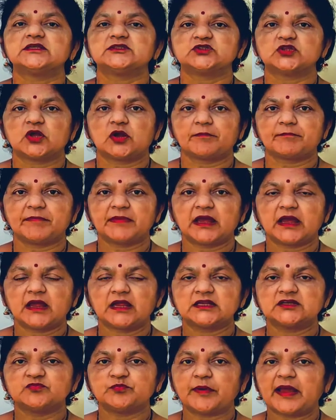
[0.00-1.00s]
They
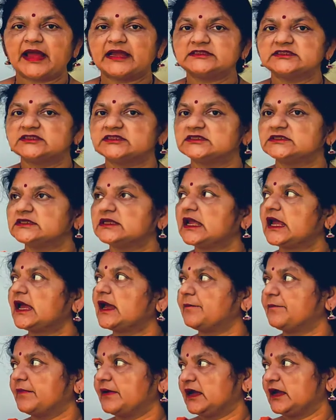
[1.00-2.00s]
can't
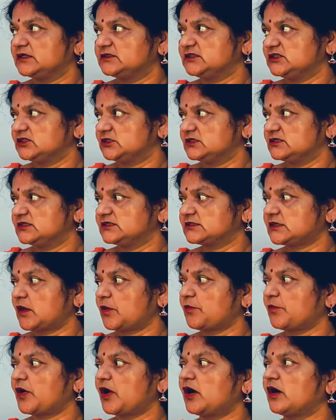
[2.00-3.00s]
imagine that
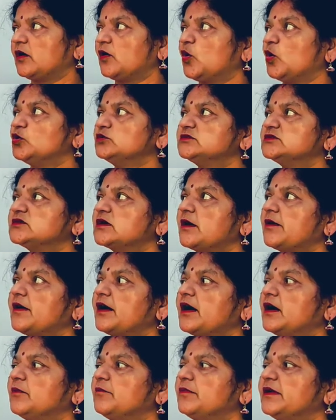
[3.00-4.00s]
teachers are
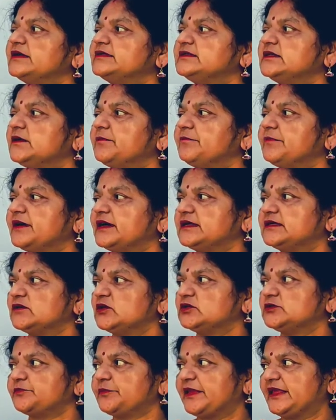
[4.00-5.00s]
also ordinary
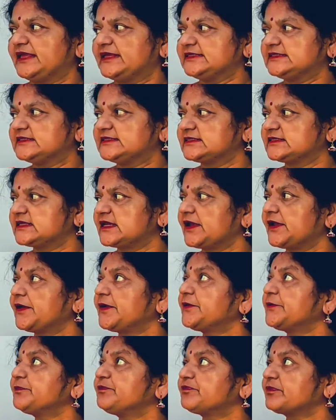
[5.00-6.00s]
human beings.
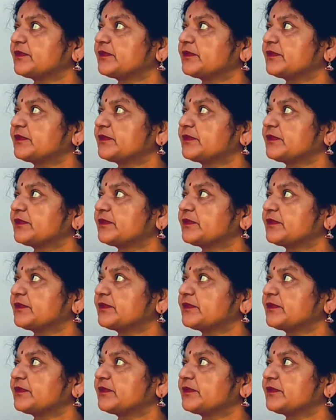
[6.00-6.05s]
